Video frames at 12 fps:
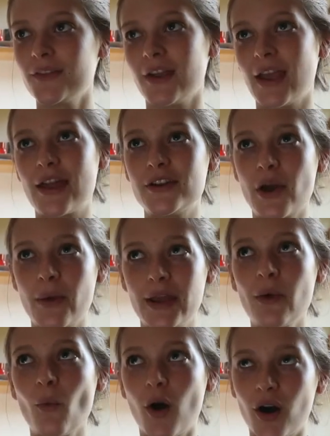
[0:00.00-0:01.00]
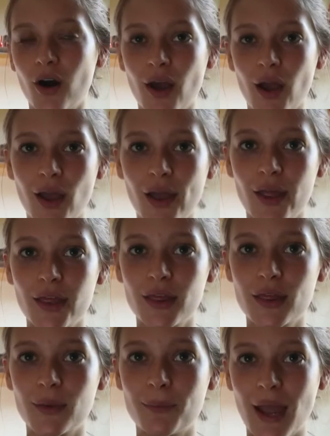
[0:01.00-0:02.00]
yeah, knowing what
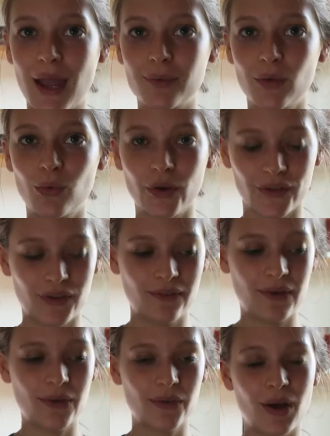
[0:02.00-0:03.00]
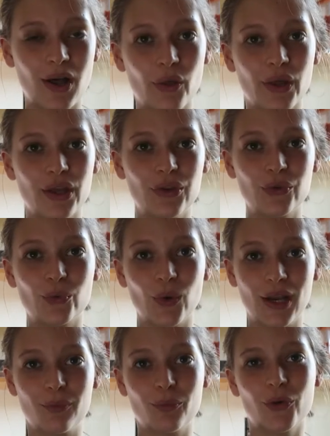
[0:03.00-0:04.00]
the paper wants of you as well is
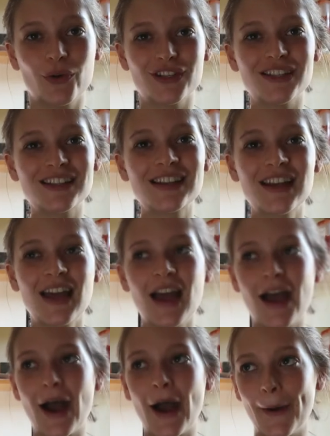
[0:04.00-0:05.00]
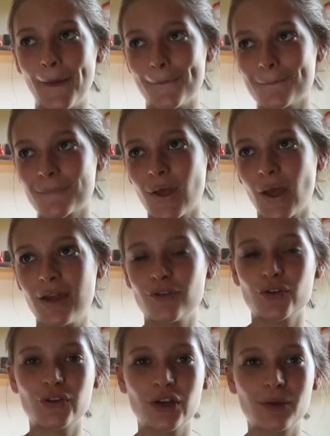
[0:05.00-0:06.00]
really important. If
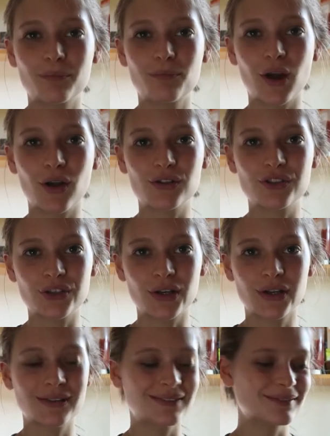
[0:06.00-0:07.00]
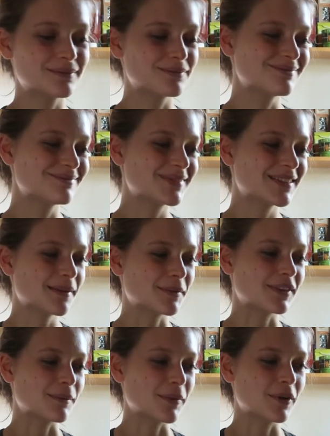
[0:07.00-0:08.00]
you're doing biology, or to some
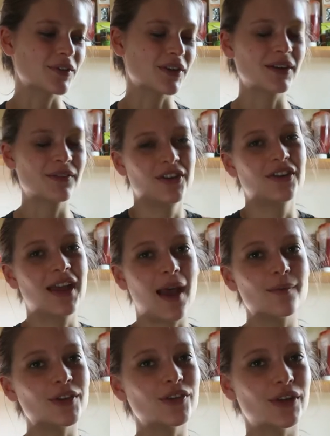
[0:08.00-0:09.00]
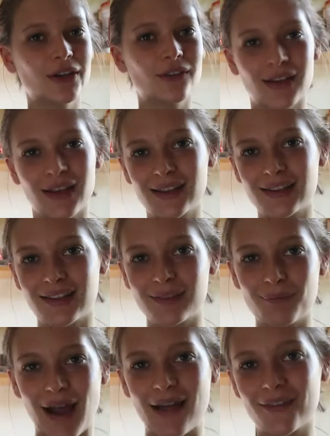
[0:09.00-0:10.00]
extent biology, if you're doing chemistry or like something,
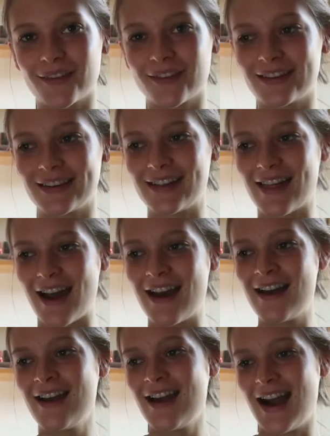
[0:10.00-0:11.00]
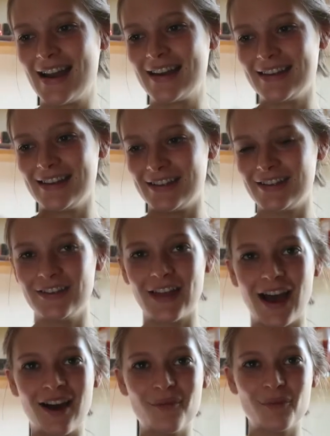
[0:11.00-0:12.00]
maths or something like that, I didn't need to do
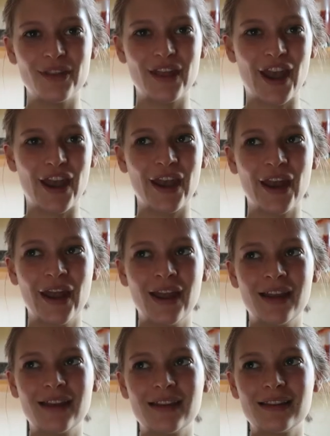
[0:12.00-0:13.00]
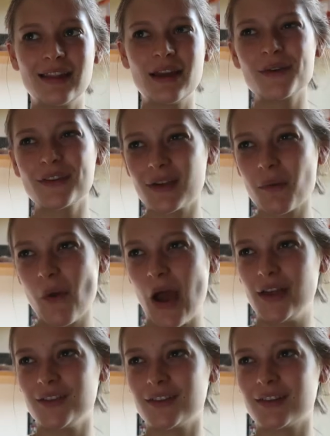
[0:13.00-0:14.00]
that. But then there were some
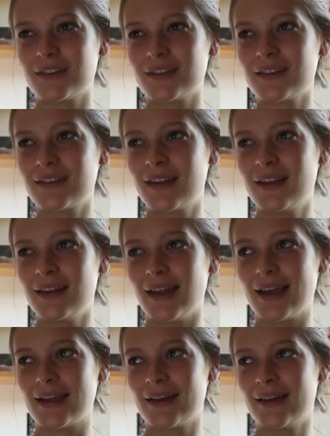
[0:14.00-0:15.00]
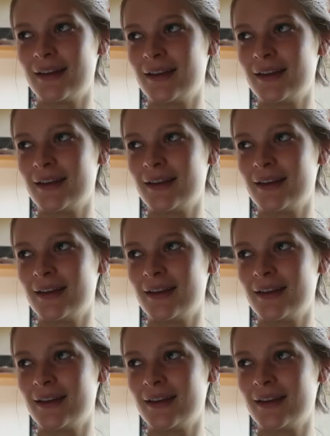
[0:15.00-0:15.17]
questions like,